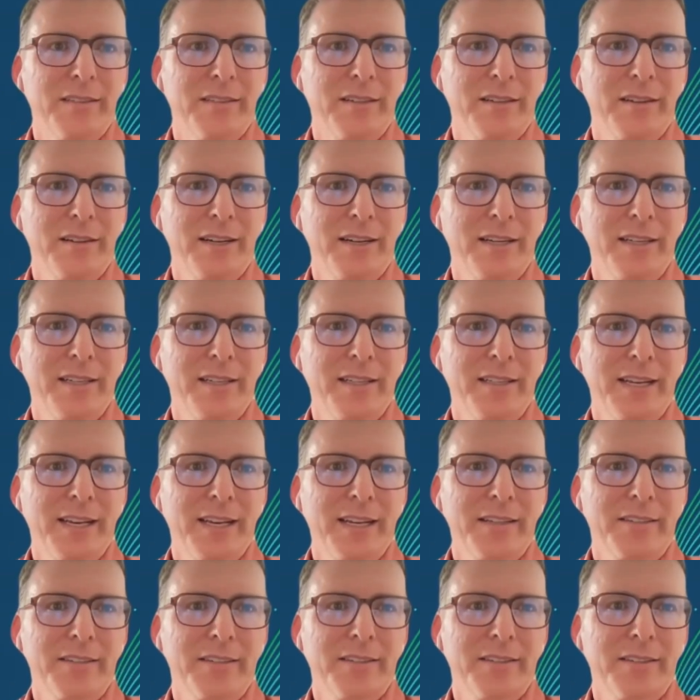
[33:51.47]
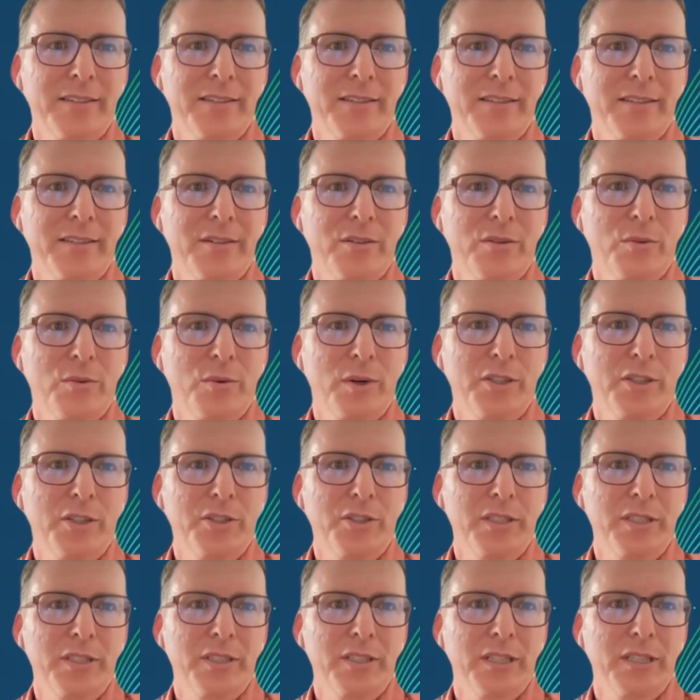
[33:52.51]
All right, next
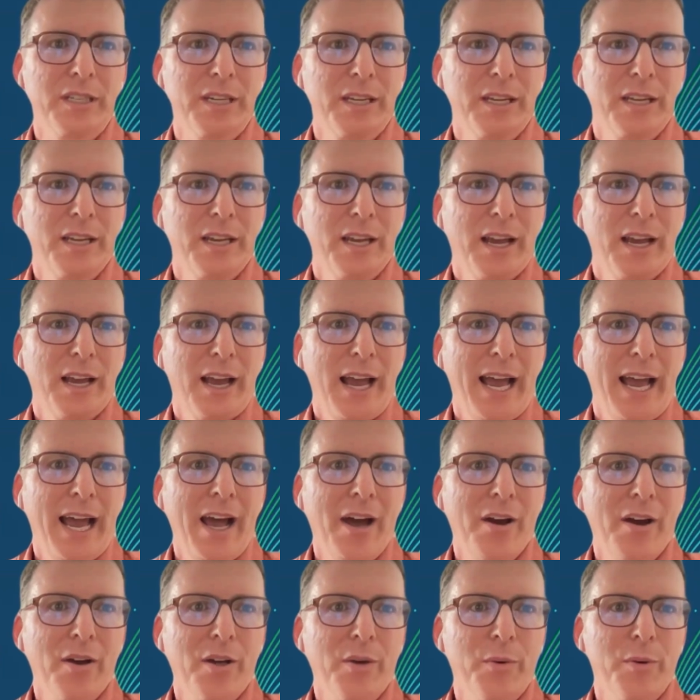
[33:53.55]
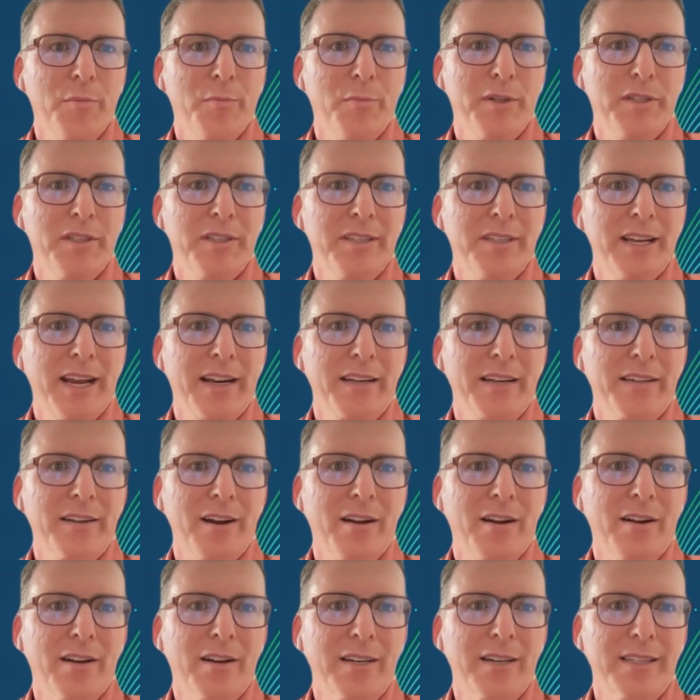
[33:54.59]
question. How can we protect
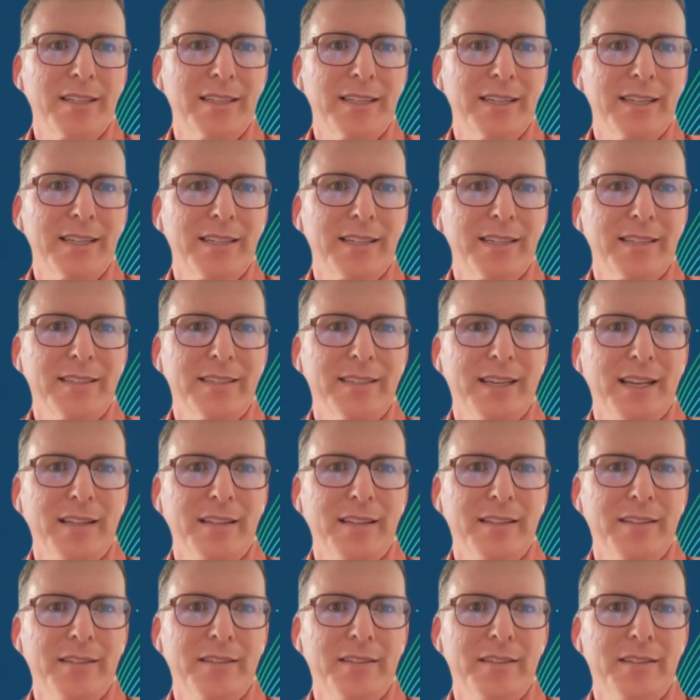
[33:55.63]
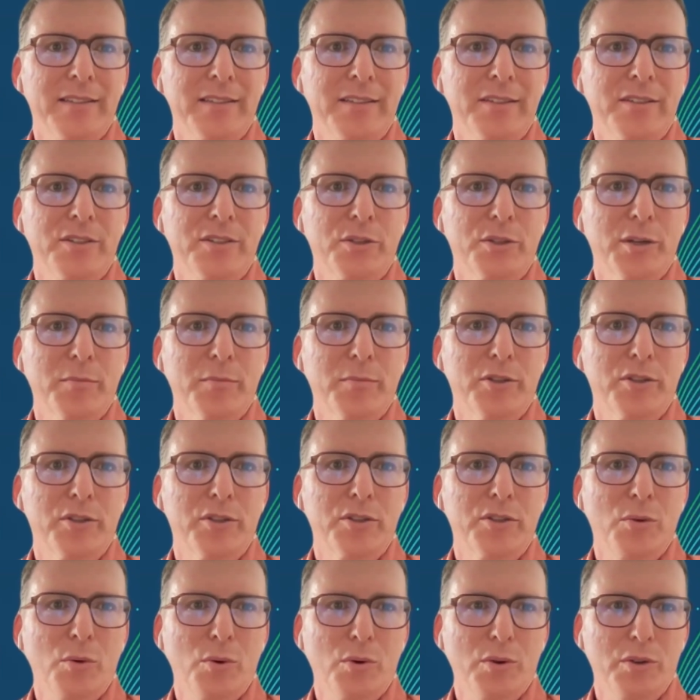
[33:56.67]
our ClickSense script
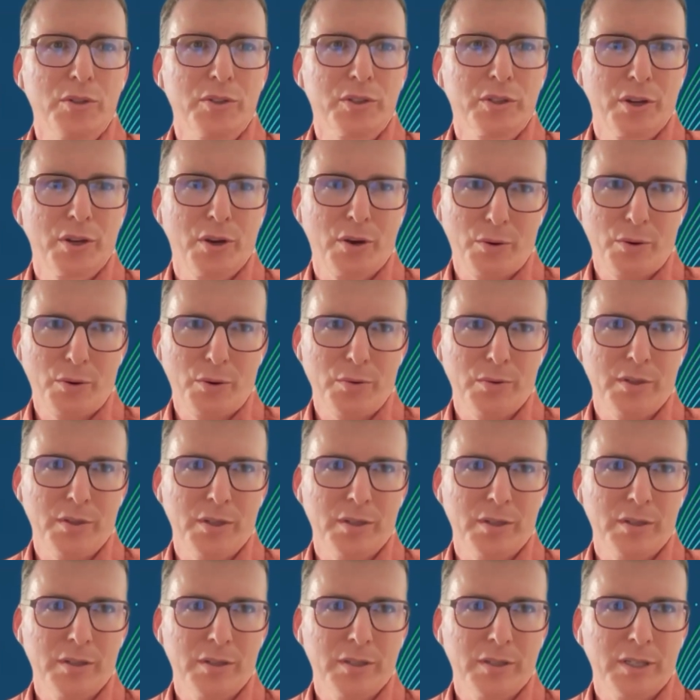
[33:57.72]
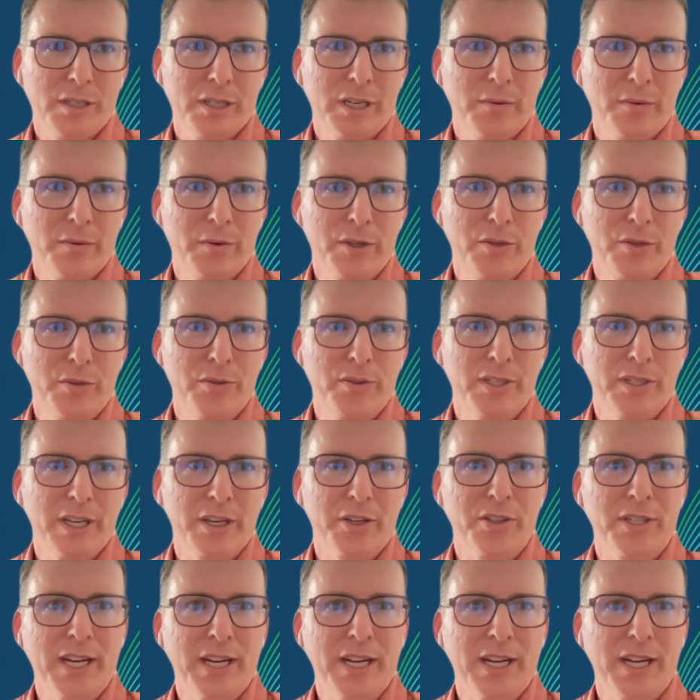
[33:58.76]
source code? Can we use section